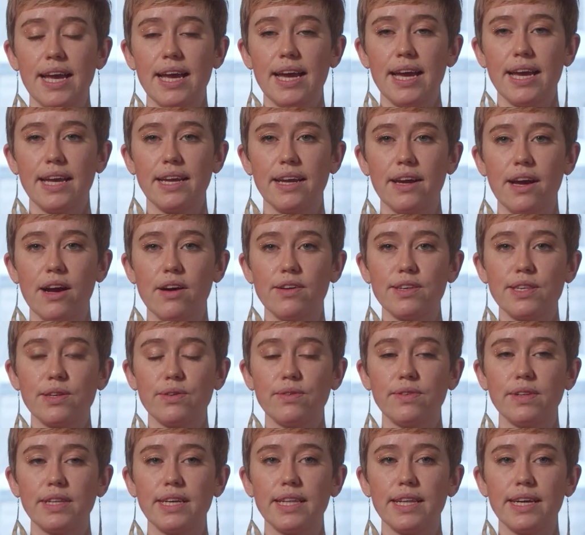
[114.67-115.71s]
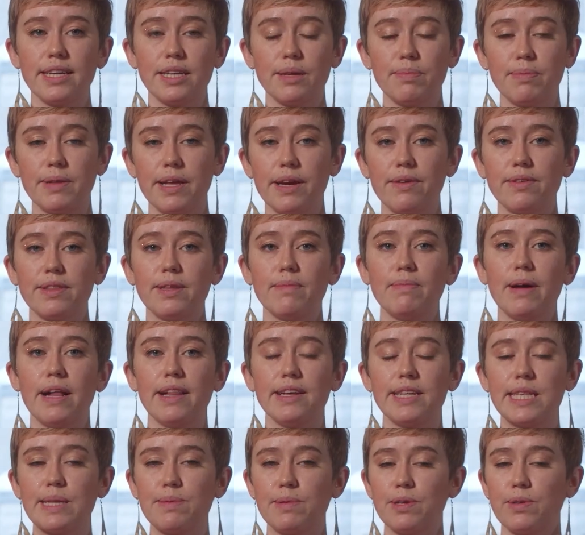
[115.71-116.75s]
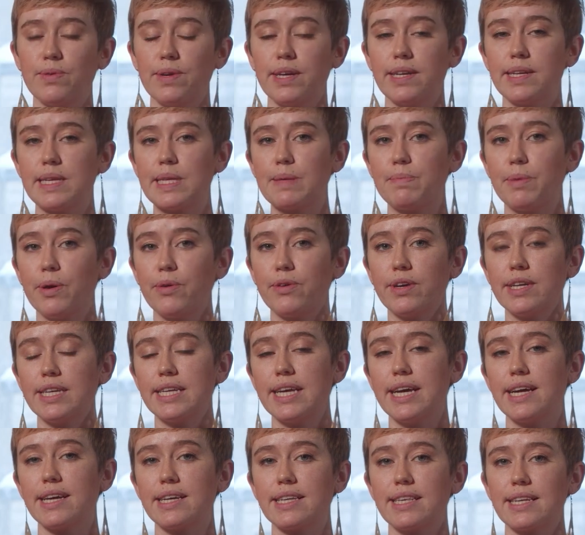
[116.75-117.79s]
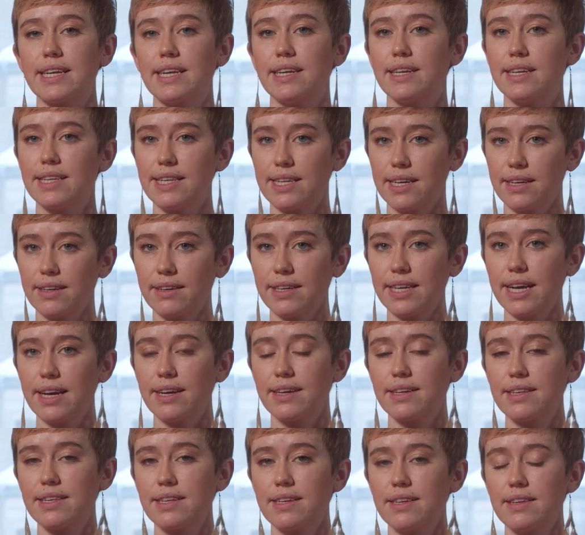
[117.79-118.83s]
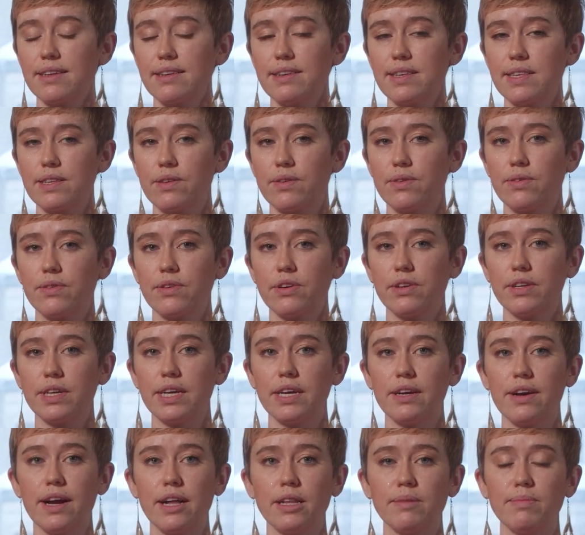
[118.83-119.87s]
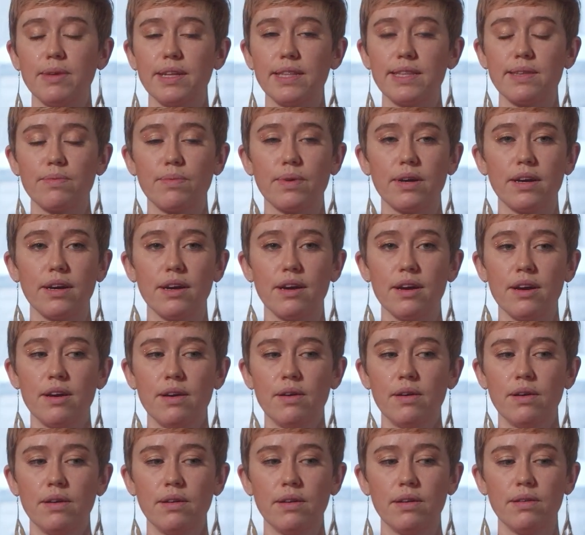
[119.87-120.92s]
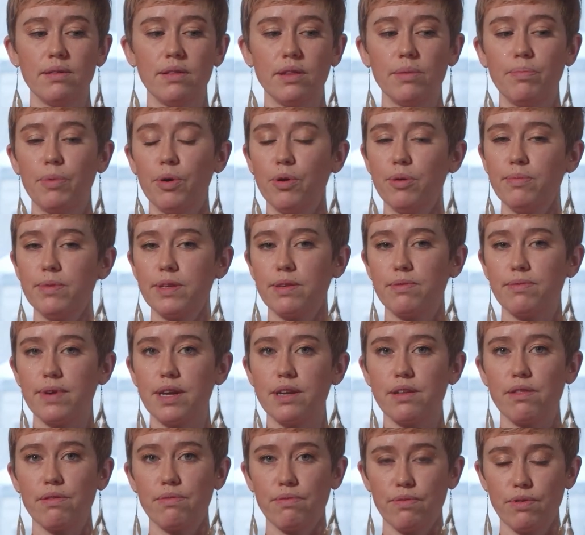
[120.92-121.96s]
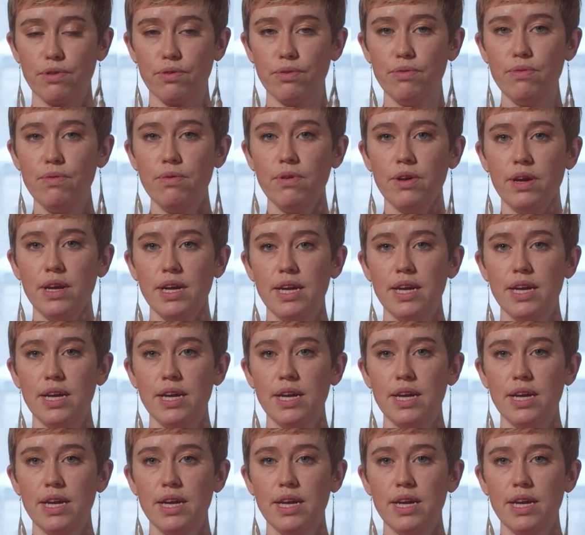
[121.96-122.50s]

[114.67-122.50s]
And I also really like to play with the balance between spoken text and sung text. So you'll hear elements where the poem is read through,